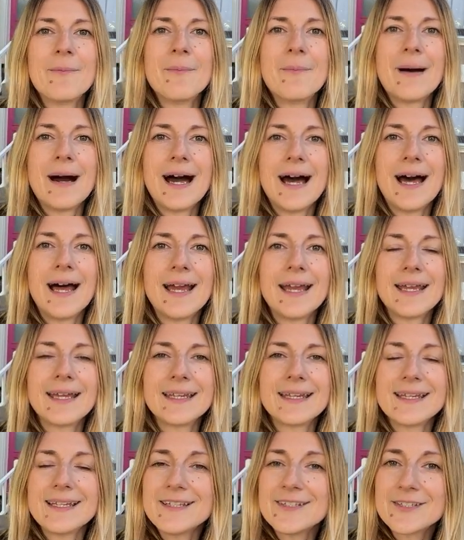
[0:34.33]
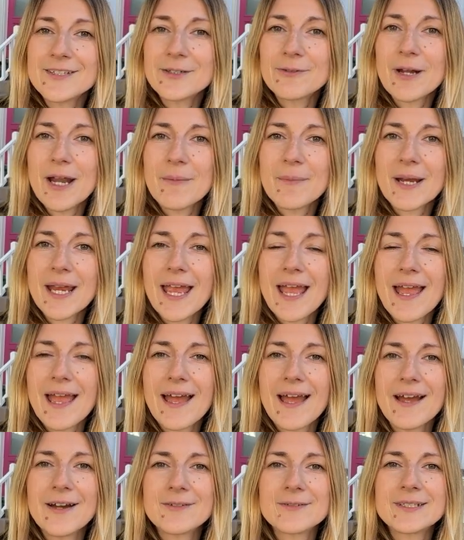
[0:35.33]
My Instagram
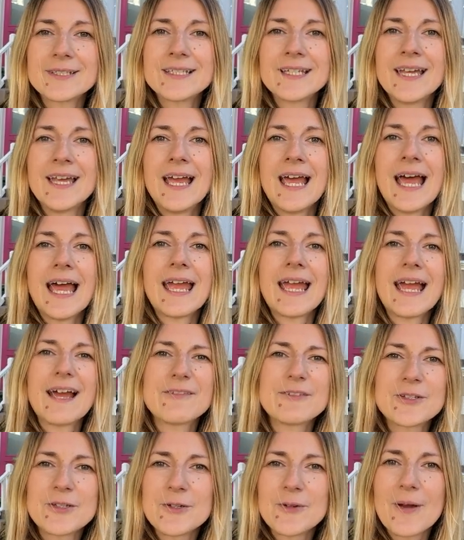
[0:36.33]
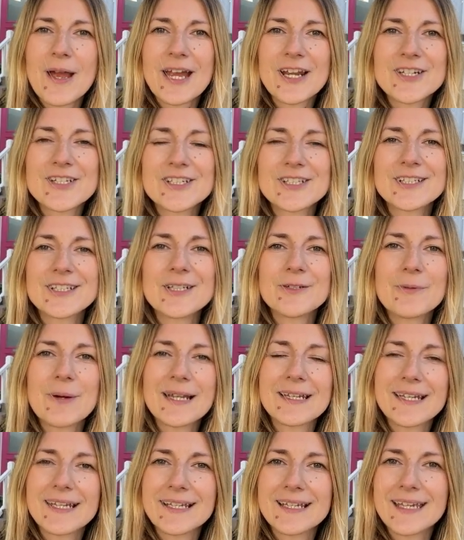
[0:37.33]
account, I have two actually,
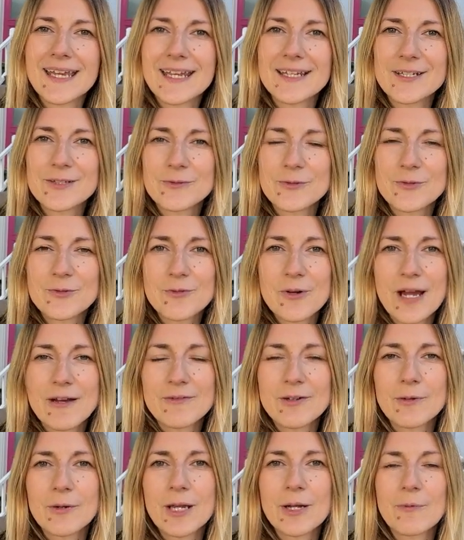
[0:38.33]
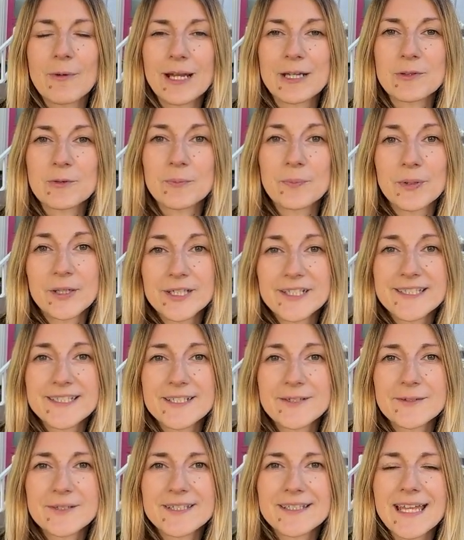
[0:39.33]
one dedicated to travel and one to
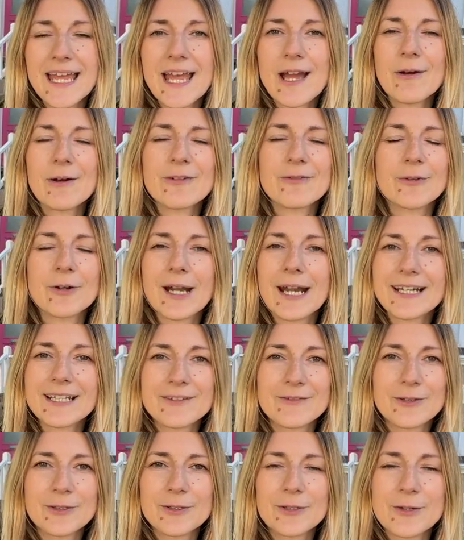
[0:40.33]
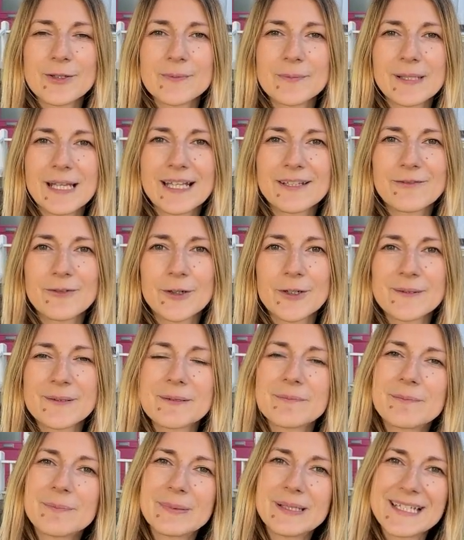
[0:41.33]
personal style. If you're active on those
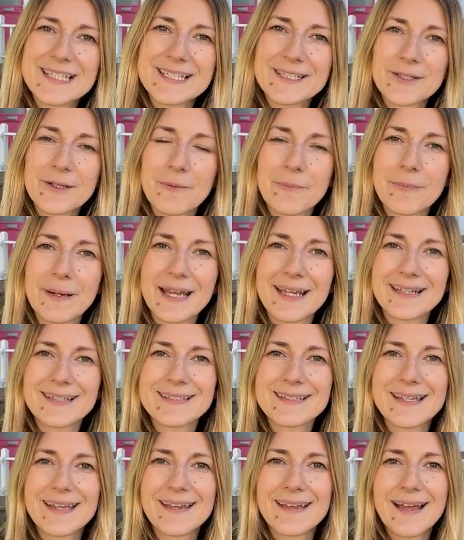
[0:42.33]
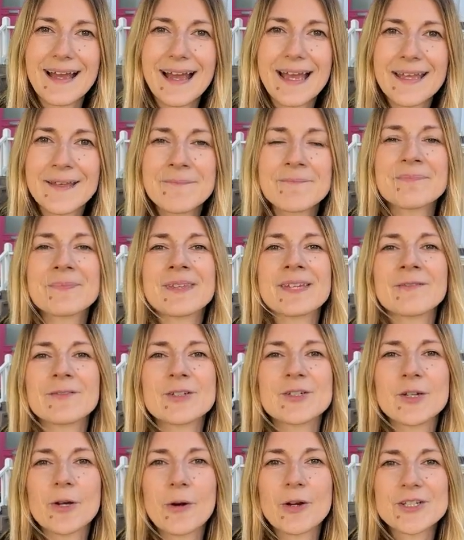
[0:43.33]
platforms, please stop by and say hi. If
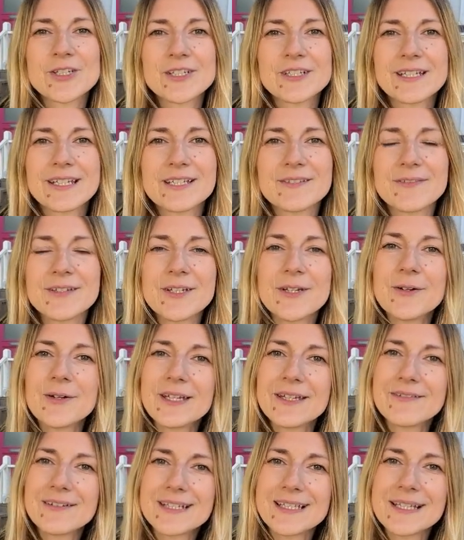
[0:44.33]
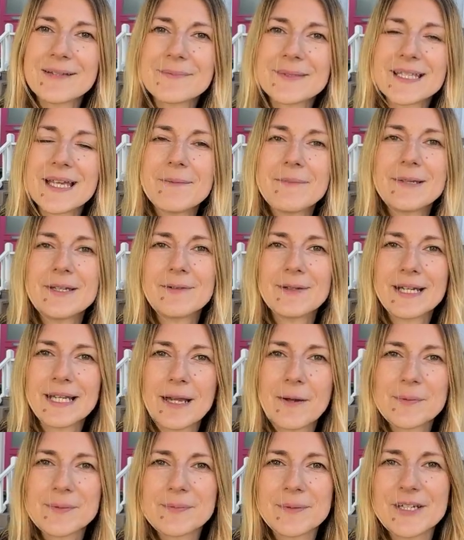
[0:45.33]
you enjoy watching today's video, give it a thumbs up. It really
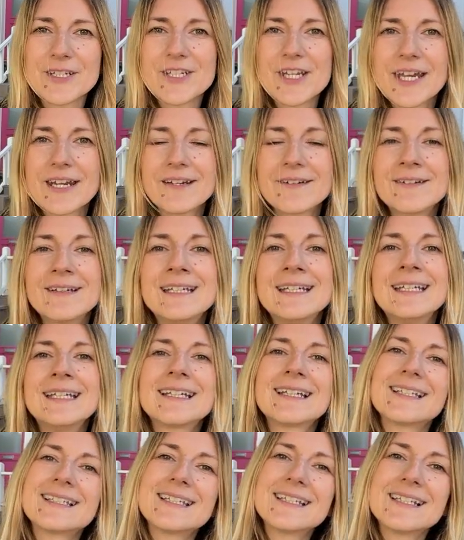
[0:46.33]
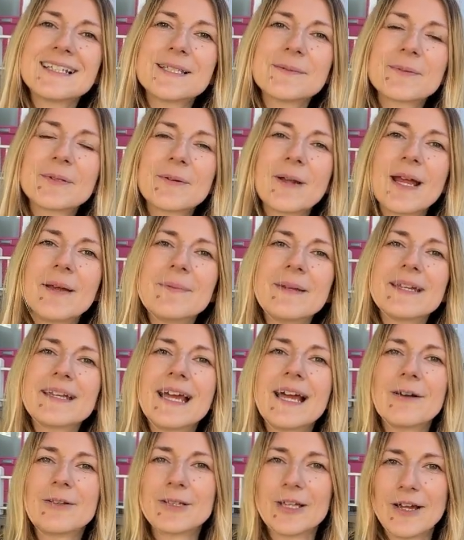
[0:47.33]
helps my channel. Consider
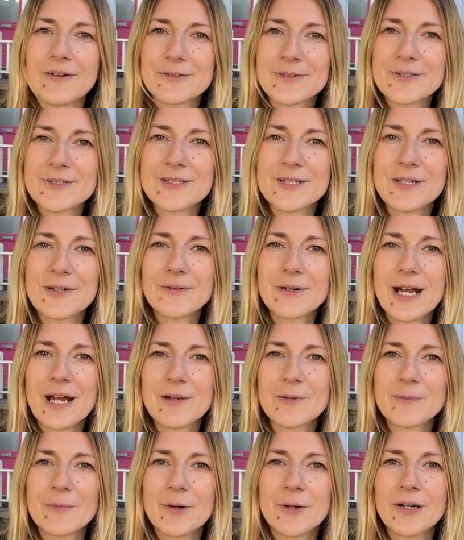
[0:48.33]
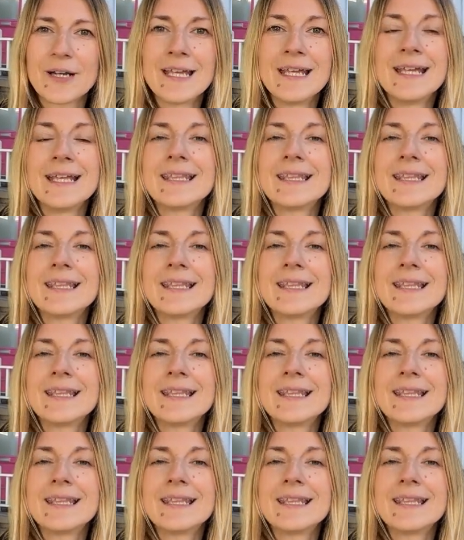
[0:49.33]
subscribing. I would love to see you around more.